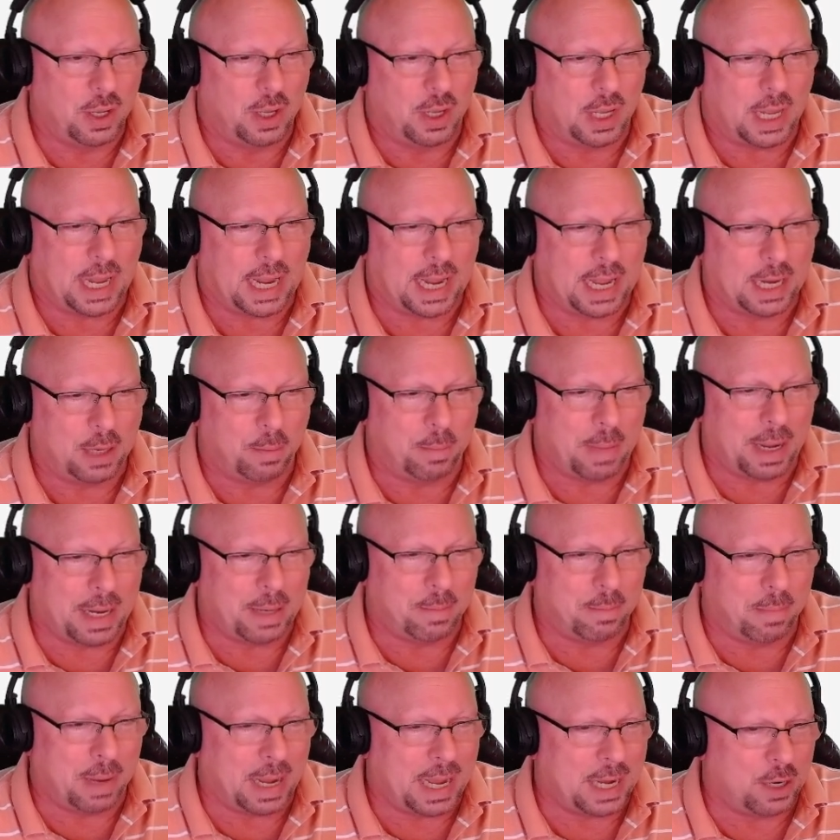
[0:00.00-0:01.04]
and a main
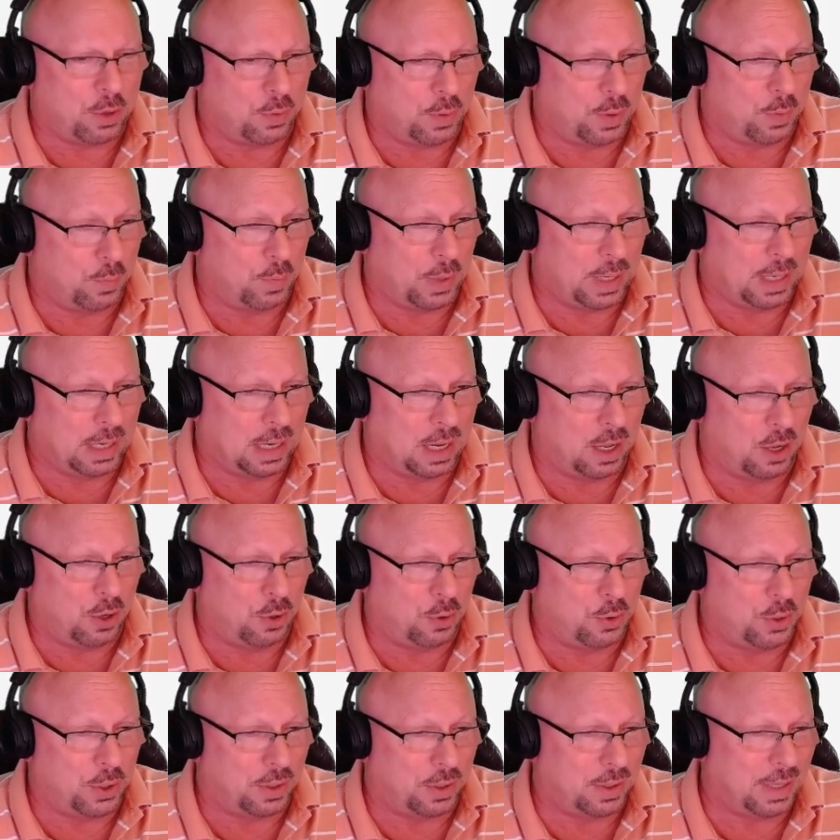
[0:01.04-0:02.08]
battery
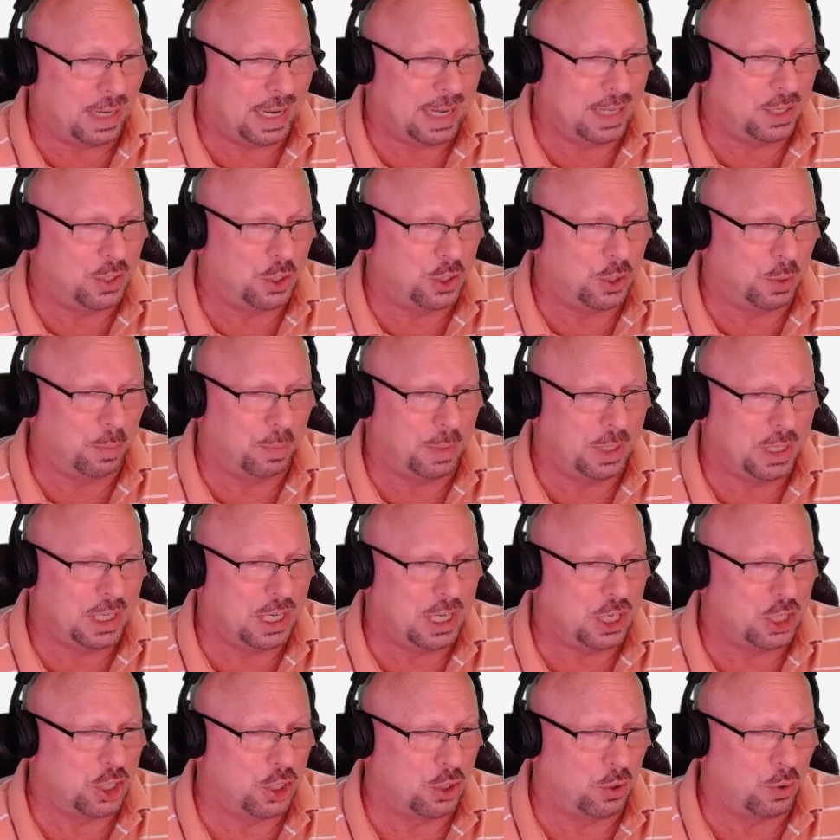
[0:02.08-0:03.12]
reload and some
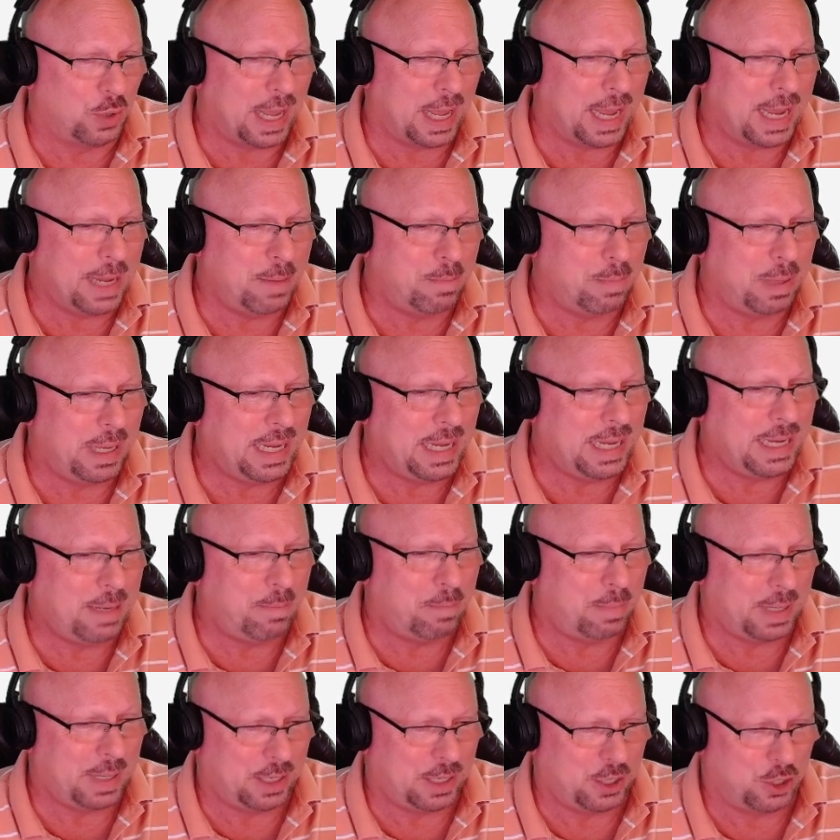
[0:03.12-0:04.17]
additional AP
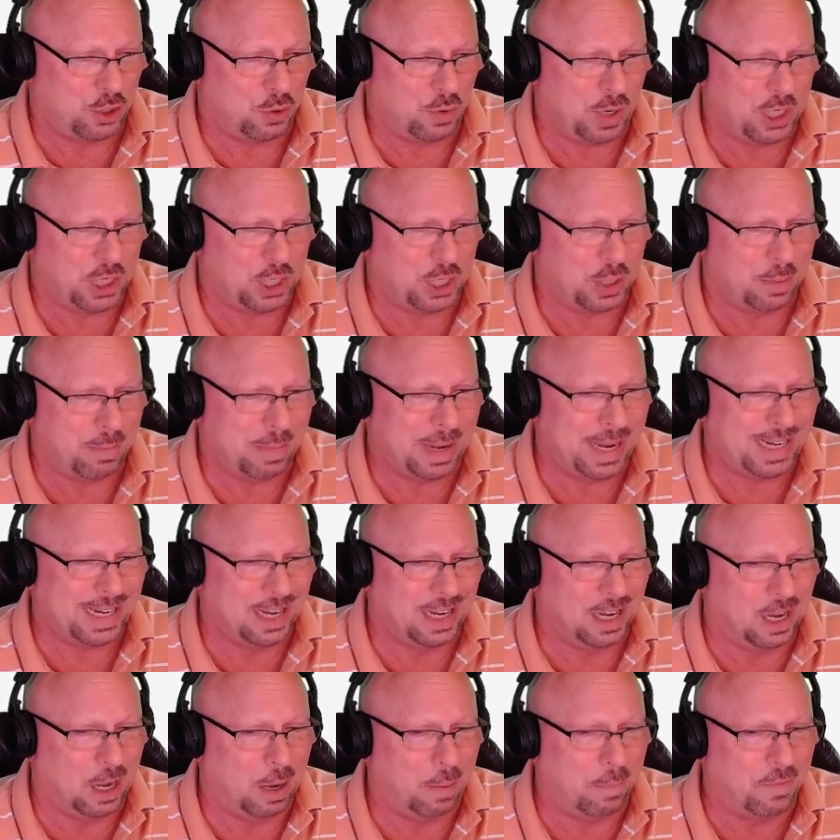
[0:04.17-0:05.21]
penetration to make
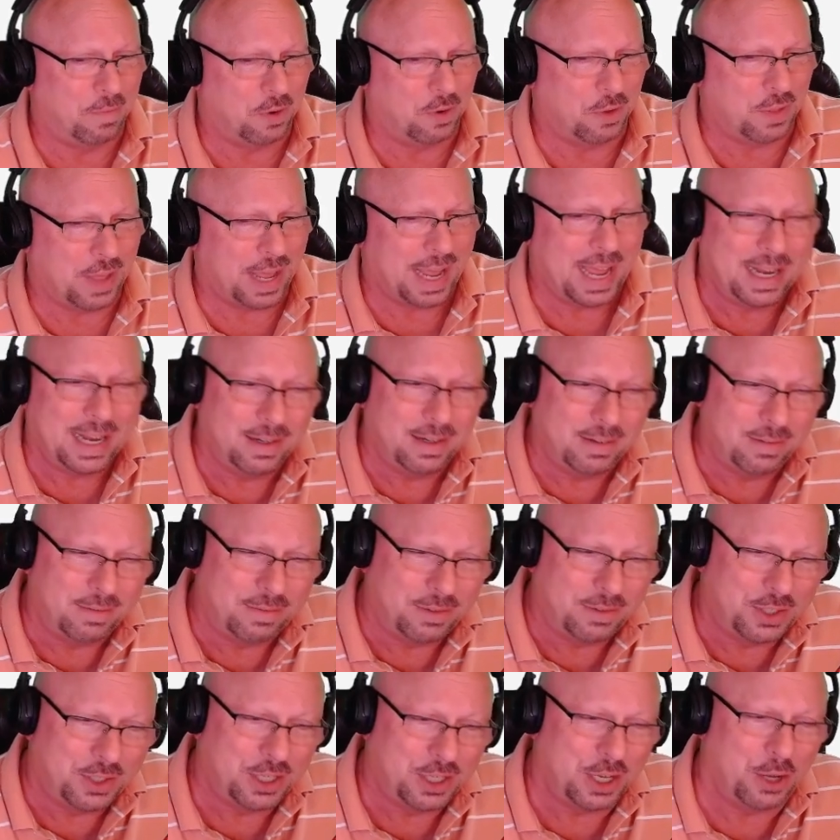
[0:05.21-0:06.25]
up for that.
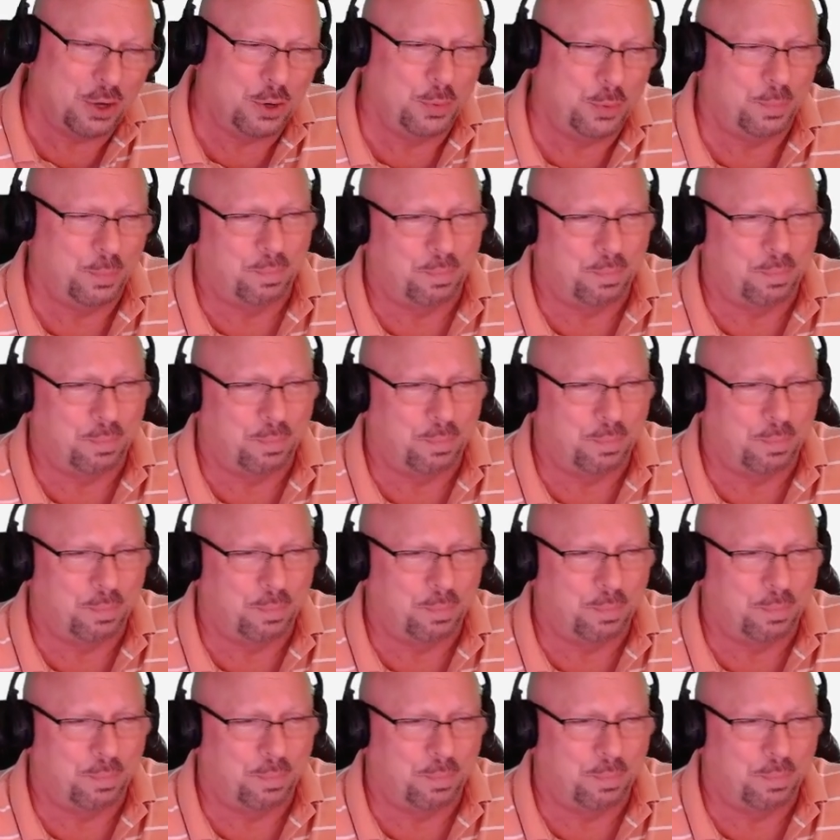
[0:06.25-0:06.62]
So